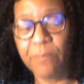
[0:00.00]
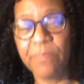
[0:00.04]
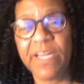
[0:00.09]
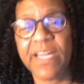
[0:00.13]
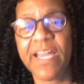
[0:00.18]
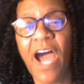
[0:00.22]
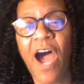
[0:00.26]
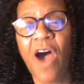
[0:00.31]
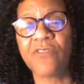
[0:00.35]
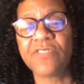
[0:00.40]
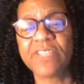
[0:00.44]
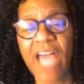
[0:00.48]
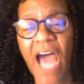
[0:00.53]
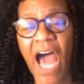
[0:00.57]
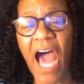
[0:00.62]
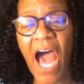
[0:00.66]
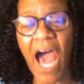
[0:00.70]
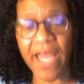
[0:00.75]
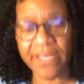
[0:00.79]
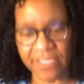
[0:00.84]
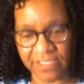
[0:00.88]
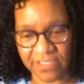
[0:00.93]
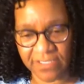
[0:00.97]
because
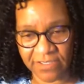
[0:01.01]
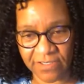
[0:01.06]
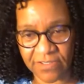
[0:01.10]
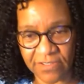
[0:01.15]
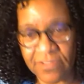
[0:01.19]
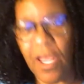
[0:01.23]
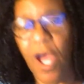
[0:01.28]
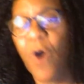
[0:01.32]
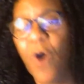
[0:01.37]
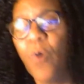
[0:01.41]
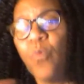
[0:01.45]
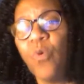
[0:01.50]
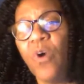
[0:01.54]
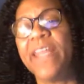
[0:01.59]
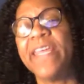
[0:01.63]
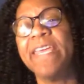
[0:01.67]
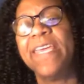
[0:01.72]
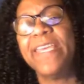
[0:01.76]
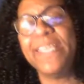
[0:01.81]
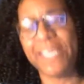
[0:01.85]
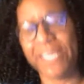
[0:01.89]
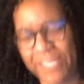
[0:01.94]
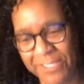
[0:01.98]
God is what
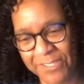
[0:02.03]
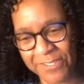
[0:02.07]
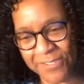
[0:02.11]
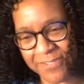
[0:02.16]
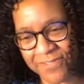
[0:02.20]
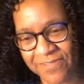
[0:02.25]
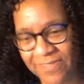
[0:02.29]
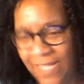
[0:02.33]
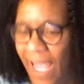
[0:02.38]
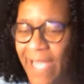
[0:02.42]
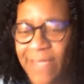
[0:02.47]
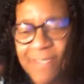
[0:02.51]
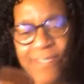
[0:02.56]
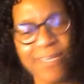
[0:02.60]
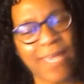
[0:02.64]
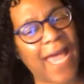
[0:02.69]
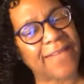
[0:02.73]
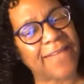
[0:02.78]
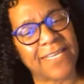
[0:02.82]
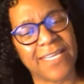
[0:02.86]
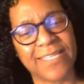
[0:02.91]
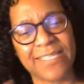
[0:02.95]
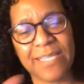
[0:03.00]
he is. I had, I
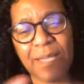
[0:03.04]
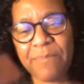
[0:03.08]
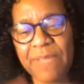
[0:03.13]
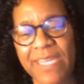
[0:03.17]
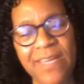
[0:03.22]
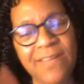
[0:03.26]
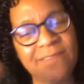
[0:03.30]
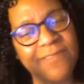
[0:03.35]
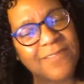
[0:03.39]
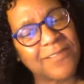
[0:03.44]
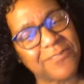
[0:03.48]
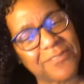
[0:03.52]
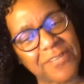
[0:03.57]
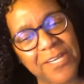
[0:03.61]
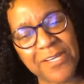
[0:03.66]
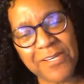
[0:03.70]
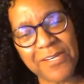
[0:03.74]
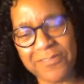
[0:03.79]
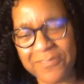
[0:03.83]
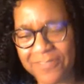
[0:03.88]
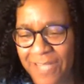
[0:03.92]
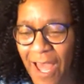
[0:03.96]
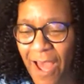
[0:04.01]
had to get them ears and
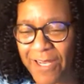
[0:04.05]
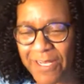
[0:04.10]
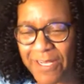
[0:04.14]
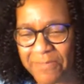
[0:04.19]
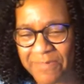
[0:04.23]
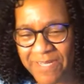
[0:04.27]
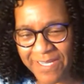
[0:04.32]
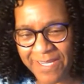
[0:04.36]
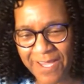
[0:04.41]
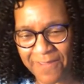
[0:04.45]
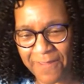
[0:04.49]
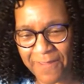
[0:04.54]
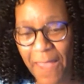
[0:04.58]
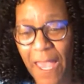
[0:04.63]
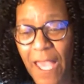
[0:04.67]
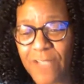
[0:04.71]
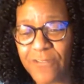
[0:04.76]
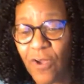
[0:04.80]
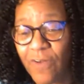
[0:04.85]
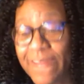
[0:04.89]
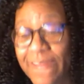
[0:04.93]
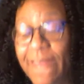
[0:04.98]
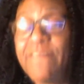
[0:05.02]
tears and all them together.
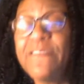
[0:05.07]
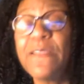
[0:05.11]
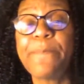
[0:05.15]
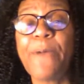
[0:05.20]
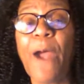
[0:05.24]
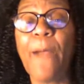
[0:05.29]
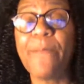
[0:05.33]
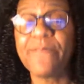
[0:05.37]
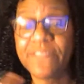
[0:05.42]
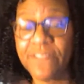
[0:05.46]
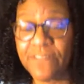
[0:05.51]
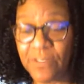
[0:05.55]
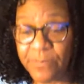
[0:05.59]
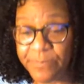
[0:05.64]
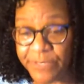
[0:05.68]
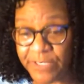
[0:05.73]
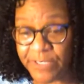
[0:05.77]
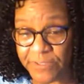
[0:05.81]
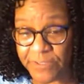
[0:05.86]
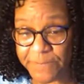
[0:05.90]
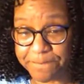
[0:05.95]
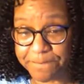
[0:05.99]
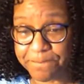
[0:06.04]
So given the purpose of the
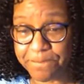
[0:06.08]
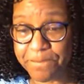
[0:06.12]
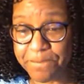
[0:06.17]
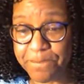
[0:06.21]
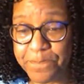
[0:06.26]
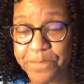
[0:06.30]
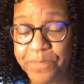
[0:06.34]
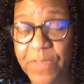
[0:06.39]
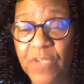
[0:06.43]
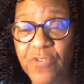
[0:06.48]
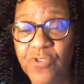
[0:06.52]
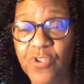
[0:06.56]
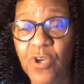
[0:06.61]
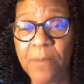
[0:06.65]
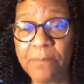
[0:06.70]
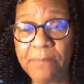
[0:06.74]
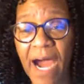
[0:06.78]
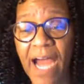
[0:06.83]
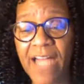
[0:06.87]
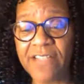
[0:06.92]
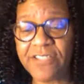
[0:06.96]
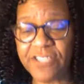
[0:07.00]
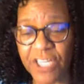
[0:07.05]
book, to
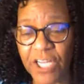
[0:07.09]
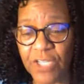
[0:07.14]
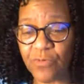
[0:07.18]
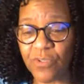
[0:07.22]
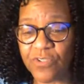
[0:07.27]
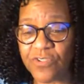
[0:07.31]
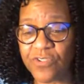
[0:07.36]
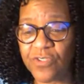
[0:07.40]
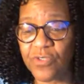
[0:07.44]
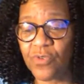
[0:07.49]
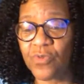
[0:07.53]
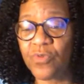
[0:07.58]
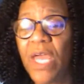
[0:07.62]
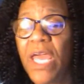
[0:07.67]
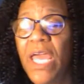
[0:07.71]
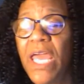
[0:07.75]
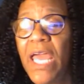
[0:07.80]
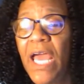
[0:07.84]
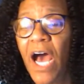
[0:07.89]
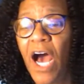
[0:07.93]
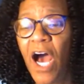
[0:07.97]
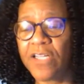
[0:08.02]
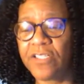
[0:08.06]
admonish Israel to
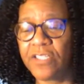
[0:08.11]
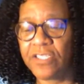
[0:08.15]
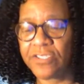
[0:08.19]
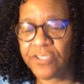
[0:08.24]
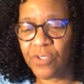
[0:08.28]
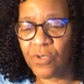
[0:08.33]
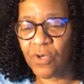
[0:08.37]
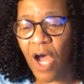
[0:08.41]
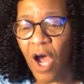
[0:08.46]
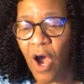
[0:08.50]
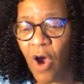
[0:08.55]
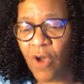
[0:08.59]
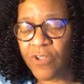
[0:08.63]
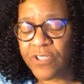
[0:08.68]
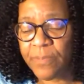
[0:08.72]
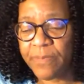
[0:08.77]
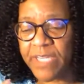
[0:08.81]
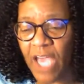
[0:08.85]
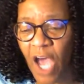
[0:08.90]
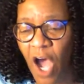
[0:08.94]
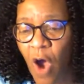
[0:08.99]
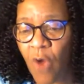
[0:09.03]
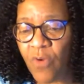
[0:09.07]
to to
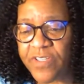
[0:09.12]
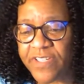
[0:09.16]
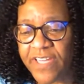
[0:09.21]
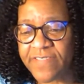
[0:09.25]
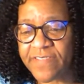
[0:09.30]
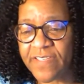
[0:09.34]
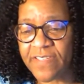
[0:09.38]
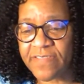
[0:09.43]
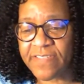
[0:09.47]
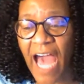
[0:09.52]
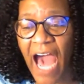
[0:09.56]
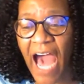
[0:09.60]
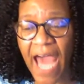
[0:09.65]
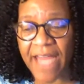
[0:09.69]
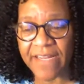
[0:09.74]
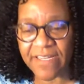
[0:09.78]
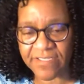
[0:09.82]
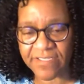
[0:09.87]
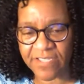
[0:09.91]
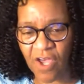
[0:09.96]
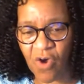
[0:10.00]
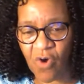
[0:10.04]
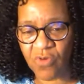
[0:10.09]
be holy just as God
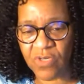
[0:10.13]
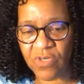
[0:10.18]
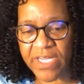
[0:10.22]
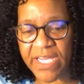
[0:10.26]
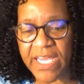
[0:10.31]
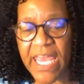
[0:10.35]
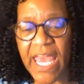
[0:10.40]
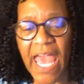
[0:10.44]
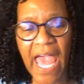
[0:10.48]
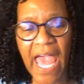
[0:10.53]
is holy,